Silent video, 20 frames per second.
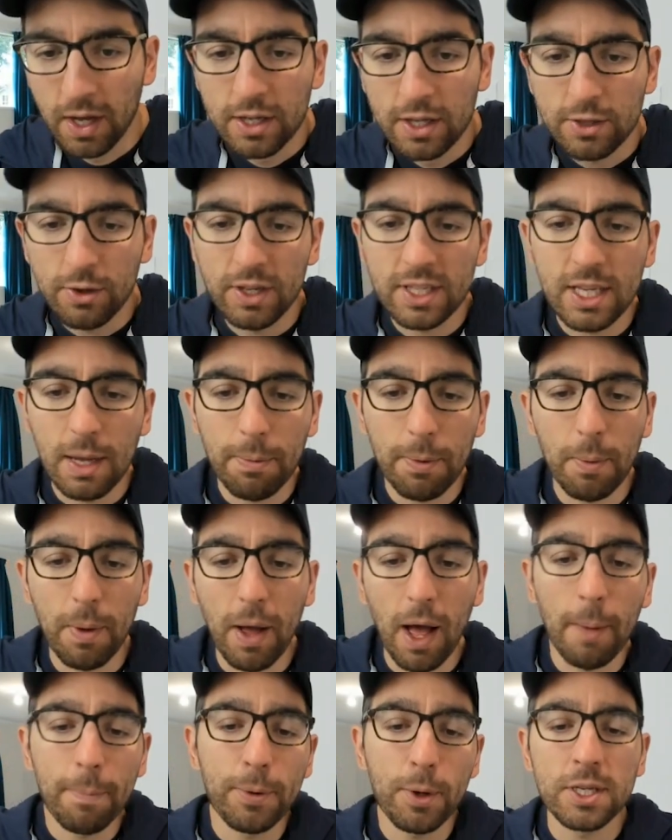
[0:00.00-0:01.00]
So it's
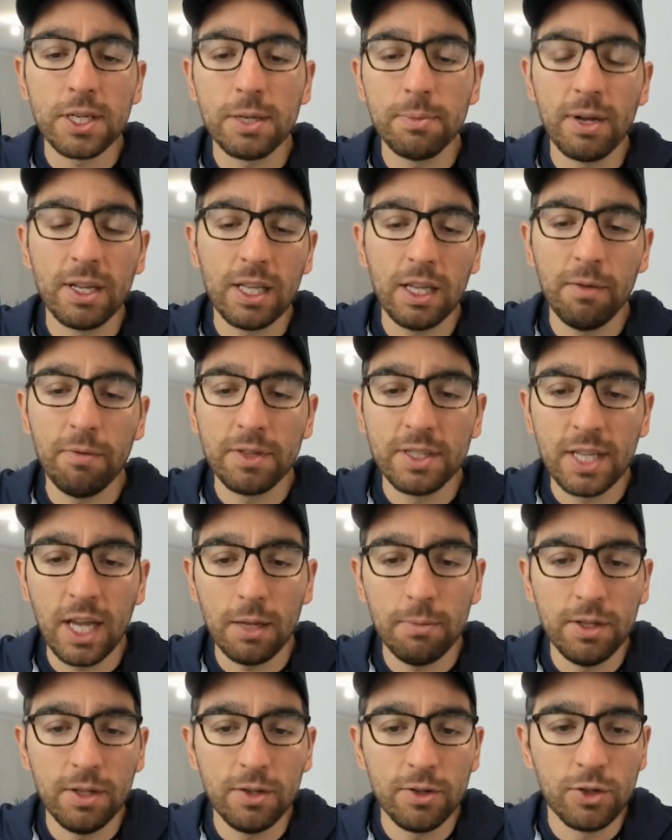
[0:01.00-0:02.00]
approximately
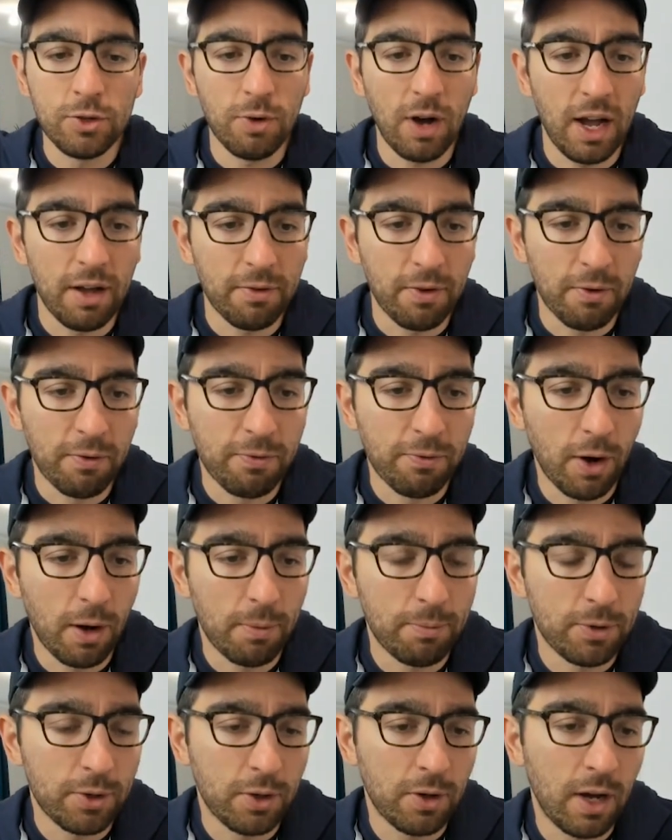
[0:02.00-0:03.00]
10-minute drive
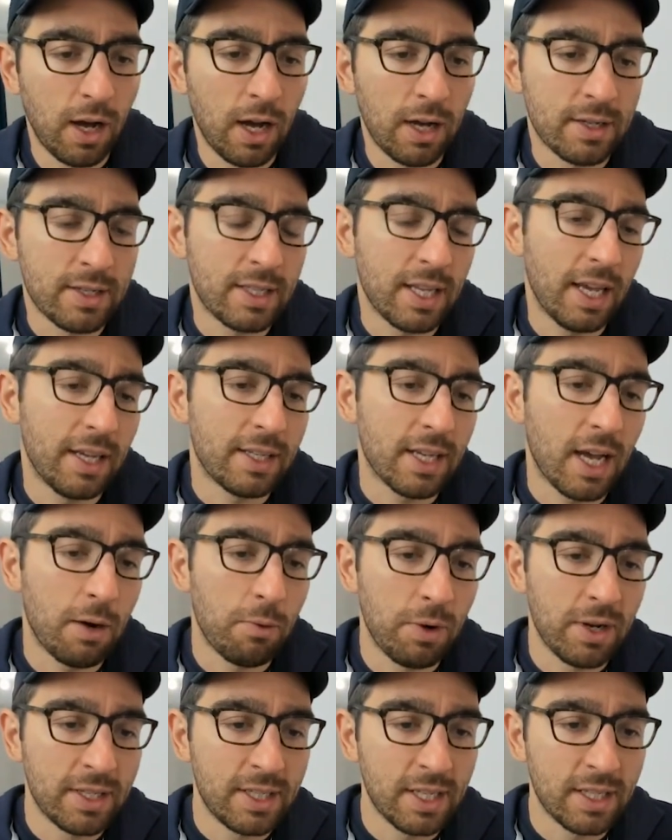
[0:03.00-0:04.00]
from the State
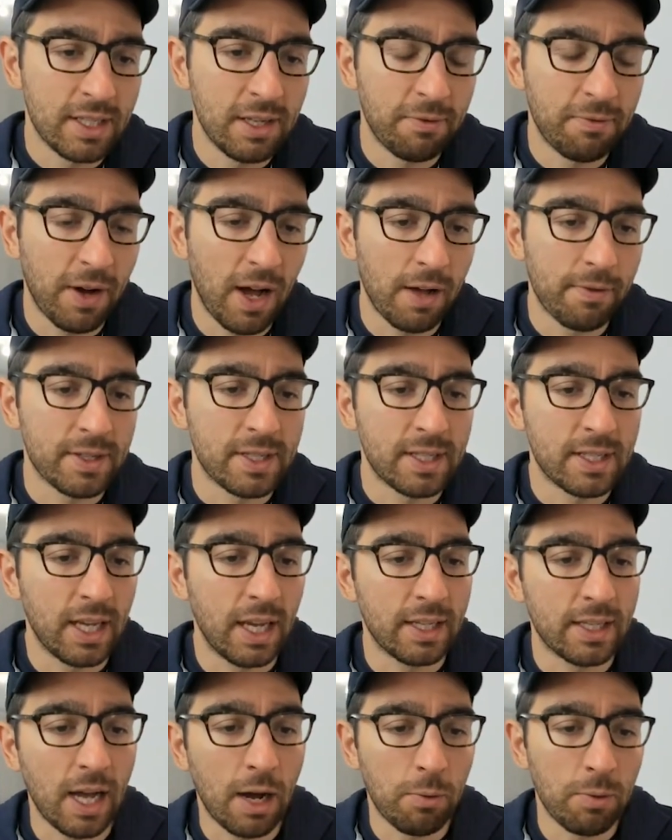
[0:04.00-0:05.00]
Highway 65,
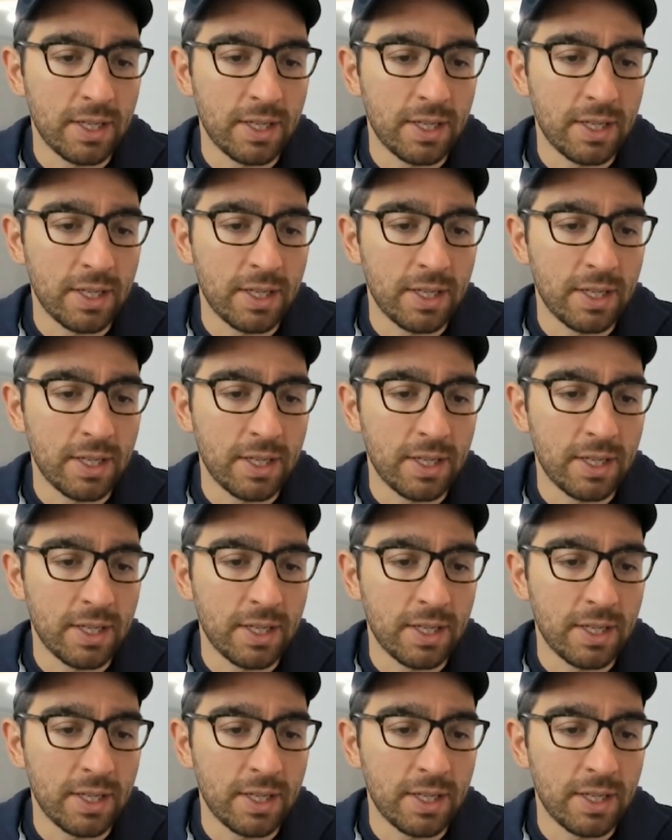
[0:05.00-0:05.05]
State Highway